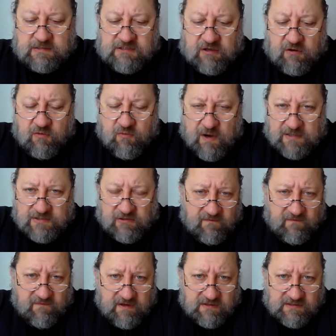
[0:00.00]
So watch
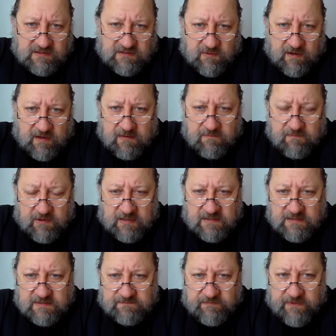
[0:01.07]
all the videos this week,
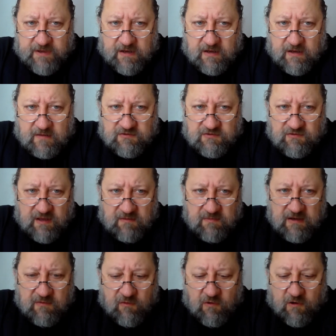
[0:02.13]
please. Do
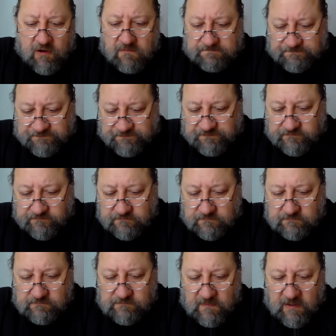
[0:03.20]
them in order.
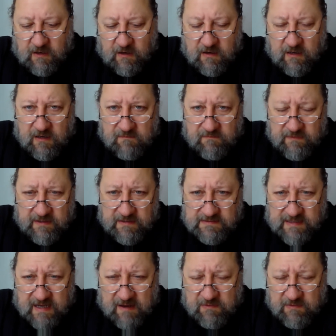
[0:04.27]
The
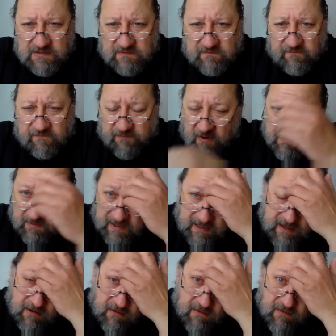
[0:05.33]
assignments from
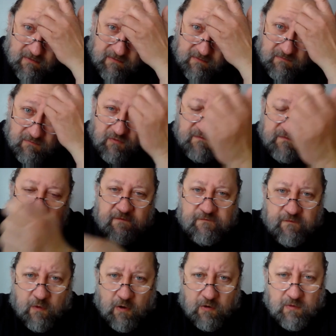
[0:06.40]
here moving
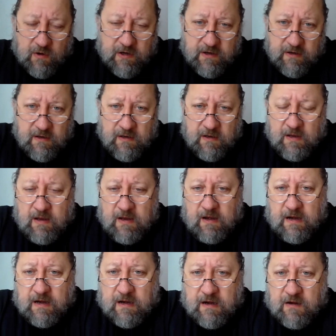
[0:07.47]
forward
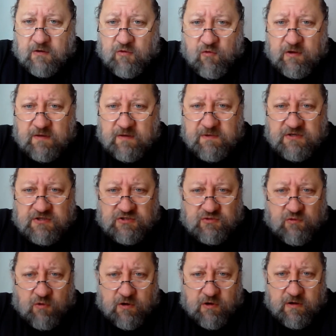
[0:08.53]
are going to be
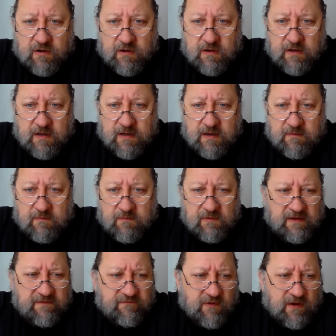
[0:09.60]
shorter. I
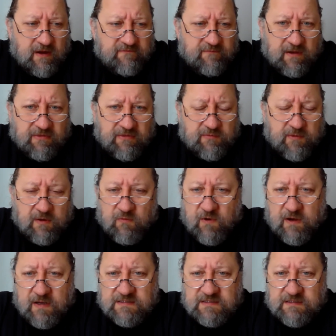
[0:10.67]
believe we have about 3
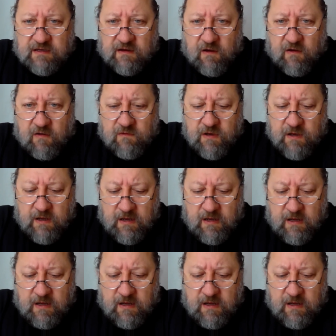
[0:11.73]
weeks to go.